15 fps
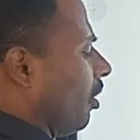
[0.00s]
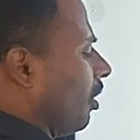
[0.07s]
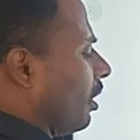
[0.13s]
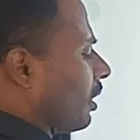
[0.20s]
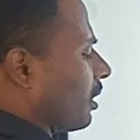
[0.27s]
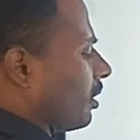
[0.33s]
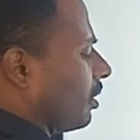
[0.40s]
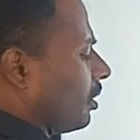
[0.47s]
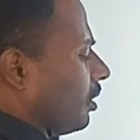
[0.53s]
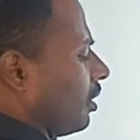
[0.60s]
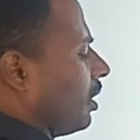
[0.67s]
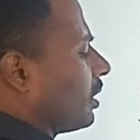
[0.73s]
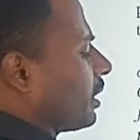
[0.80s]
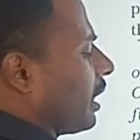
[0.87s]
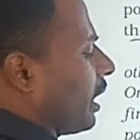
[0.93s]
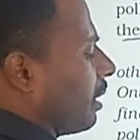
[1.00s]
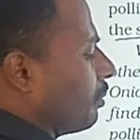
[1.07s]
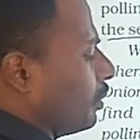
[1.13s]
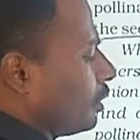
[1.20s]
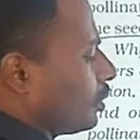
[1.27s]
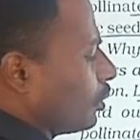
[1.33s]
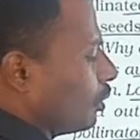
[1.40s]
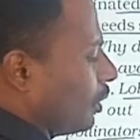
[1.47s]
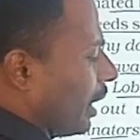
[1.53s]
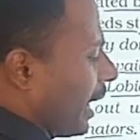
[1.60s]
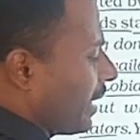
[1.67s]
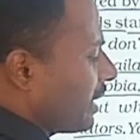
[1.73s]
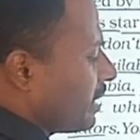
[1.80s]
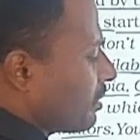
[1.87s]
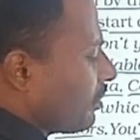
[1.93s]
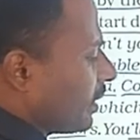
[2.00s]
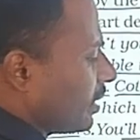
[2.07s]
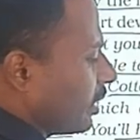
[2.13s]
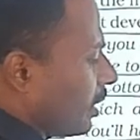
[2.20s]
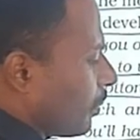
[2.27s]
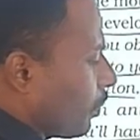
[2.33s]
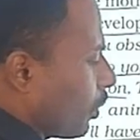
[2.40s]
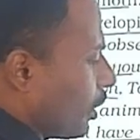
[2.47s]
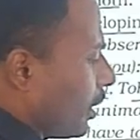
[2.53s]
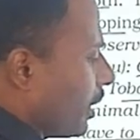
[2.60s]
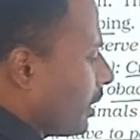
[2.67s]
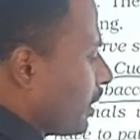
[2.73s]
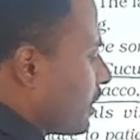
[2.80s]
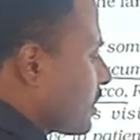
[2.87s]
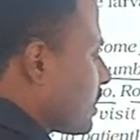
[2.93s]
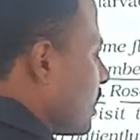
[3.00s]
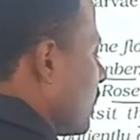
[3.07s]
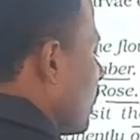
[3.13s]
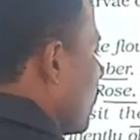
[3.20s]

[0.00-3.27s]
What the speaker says: or not able to identify the pollinators,